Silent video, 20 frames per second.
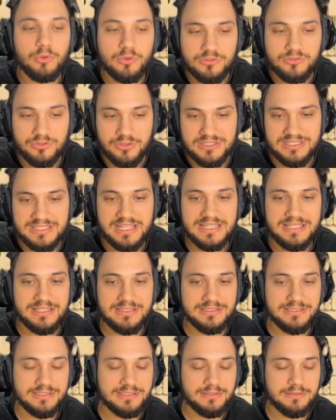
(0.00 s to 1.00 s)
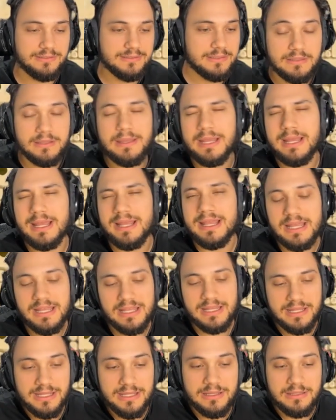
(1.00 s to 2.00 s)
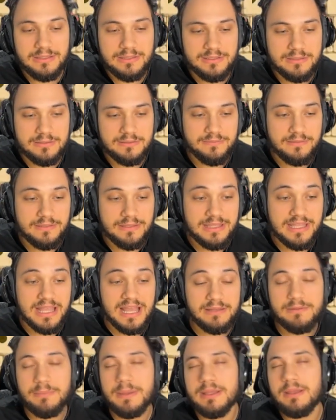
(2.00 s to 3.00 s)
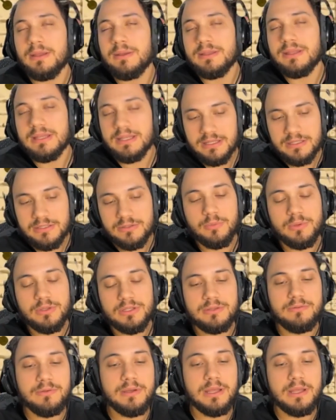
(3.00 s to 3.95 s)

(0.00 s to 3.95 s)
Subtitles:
3 seconds. And last but not least, which is very